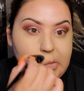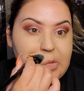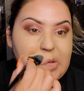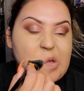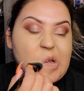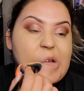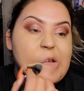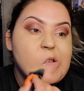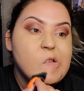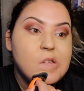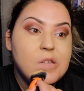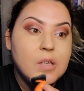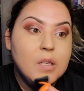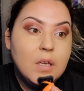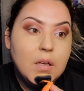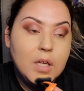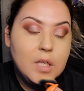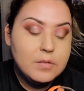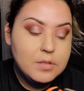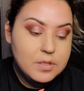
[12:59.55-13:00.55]
You guys see
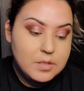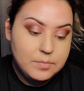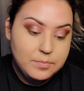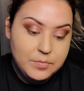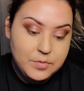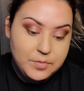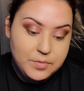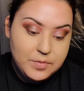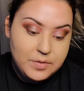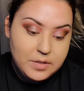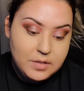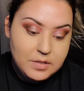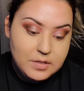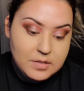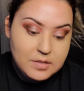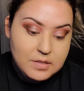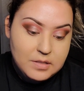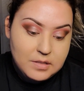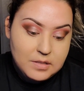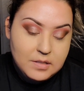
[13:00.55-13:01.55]
how smooth
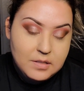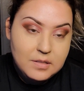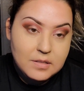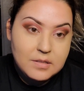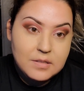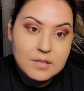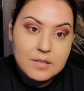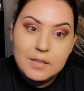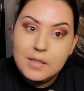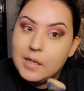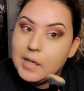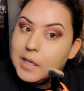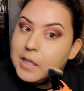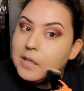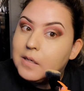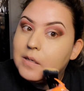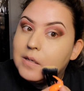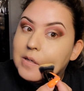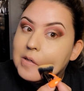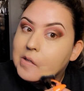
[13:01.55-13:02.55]
this looks? Like,
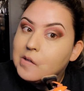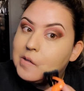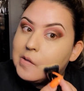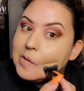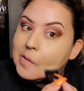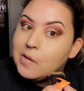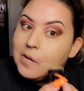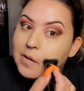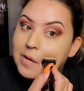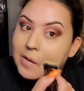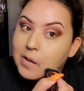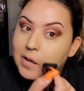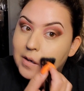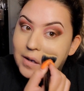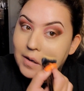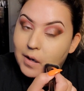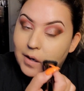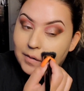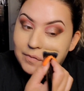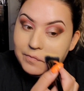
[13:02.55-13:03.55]

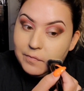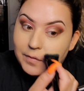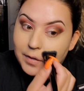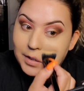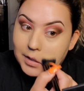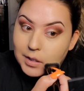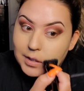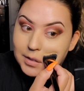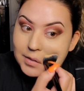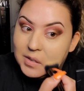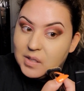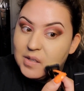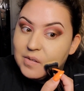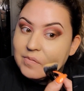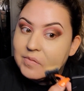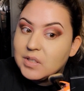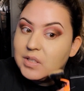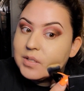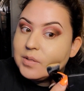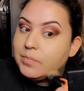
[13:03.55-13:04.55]
I fucking love this